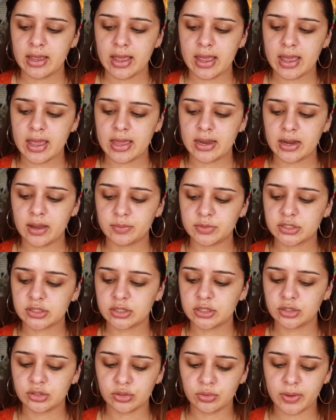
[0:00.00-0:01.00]
And I'm just
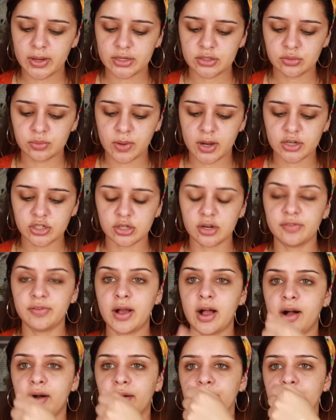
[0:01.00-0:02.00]
going to do a swatch of
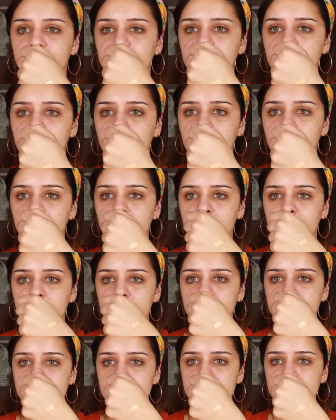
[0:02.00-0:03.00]
how the
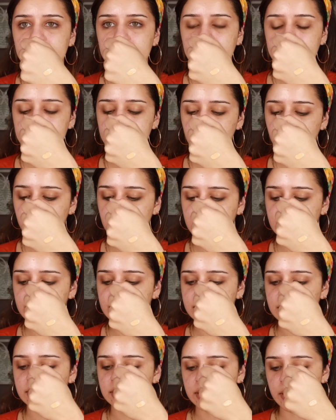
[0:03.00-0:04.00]
this is the lightest shade.
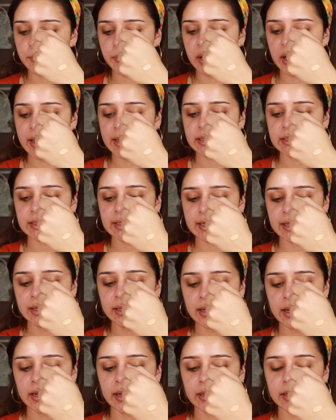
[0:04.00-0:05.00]
This is number
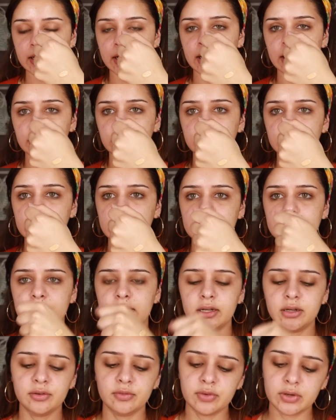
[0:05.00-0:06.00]
18, and I kind of
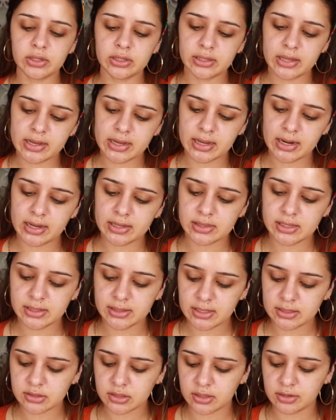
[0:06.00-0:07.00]
kind of really like it. I think
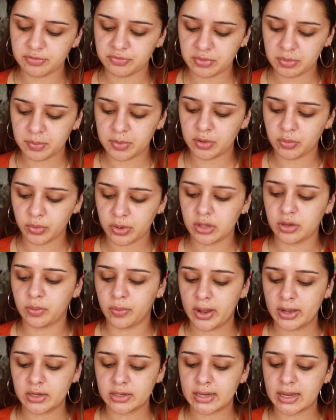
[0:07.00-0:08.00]
that's going to fit me really
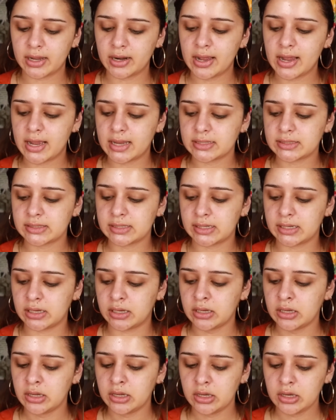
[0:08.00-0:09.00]
well. It kind of has the
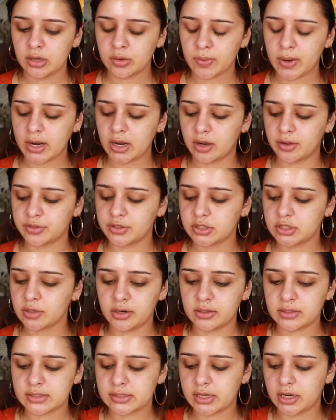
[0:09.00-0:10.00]
right
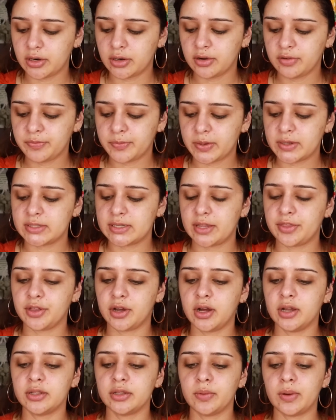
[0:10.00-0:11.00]
undertone scarif because I
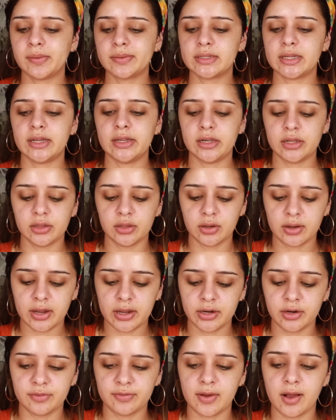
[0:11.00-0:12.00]
thought on the website it looked
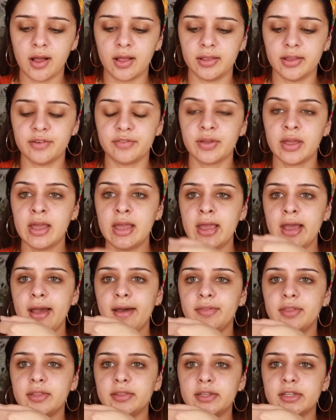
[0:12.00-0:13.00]
kind of olive.
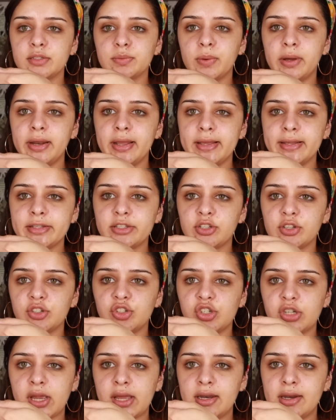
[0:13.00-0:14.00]
And then this one is
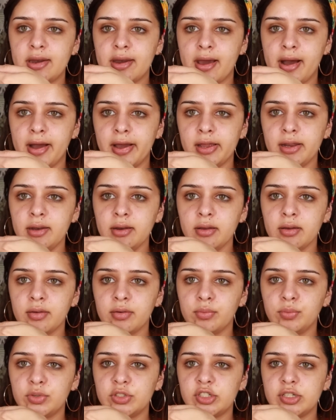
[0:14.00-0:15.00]
shade 9,
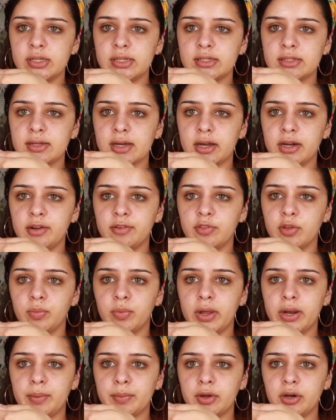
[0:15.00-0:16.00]
which is kind of the
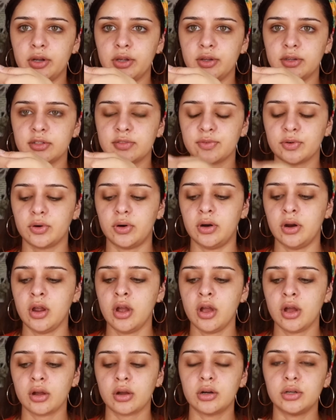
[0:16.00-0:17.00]
one I'm going to use for
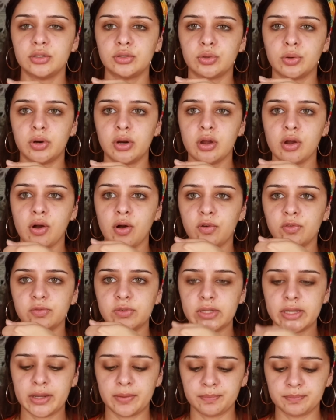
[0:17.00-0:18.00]
contour,
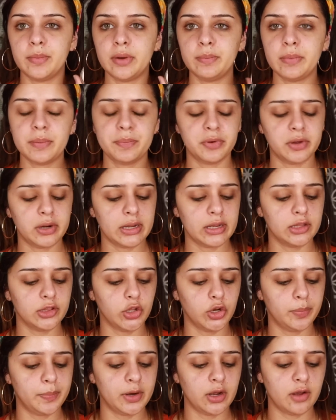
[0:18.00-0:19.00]
hopefully. I'm going to be putting a
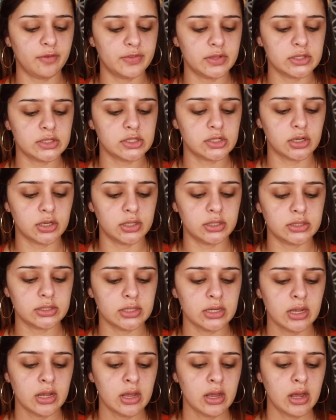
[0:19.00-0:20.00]
little bit of this Tarte
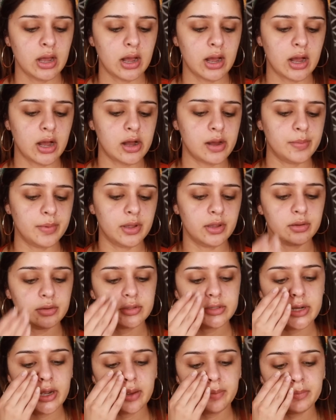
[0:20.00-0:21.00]
um,
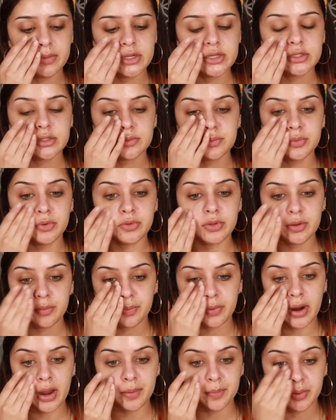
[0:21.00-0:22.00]
Timeless Smoothing
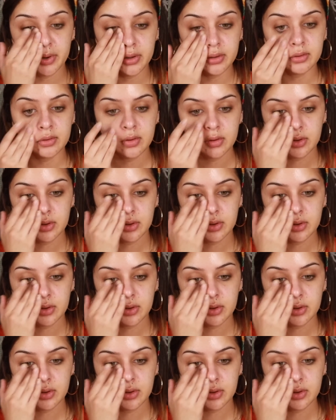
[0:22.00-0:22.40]
Primer